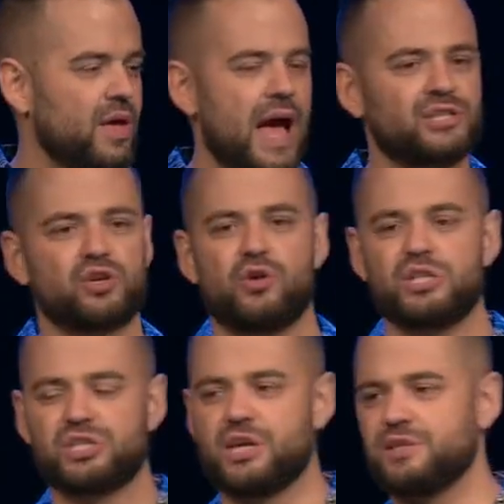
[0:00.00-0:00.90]
As
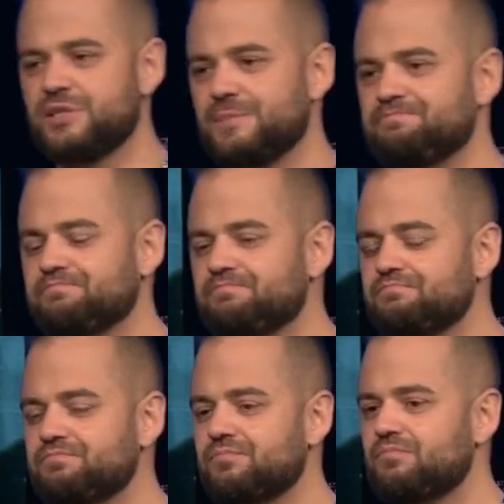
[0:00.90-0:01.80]
Christians,
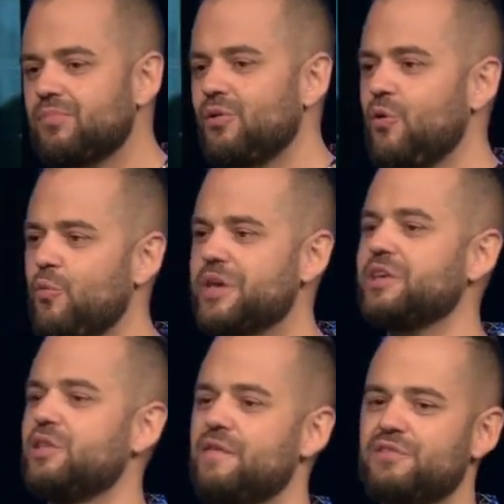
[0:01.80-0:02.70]
we
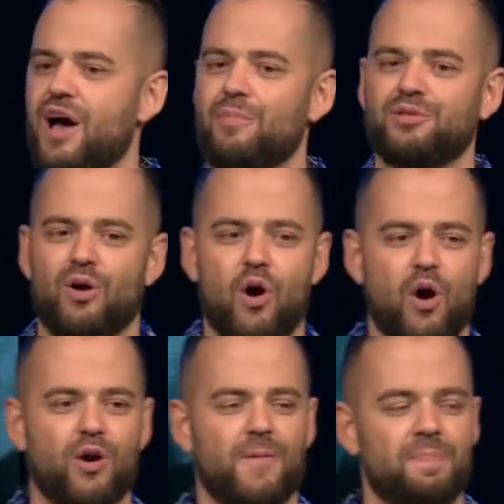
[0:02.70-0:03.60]
can love God with our
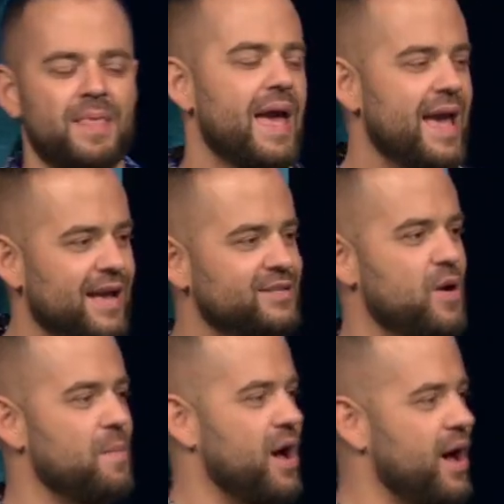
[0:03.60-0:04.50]
heart and
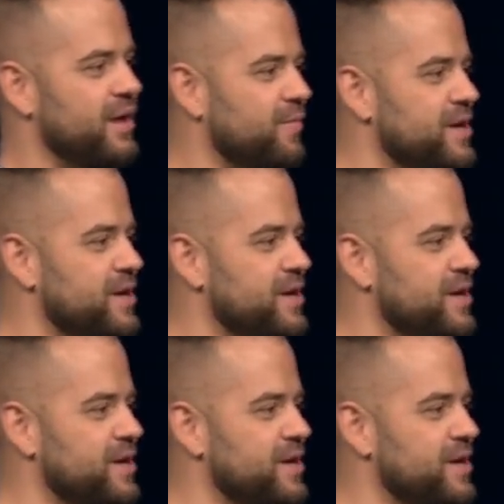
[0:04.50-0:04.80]
our mind.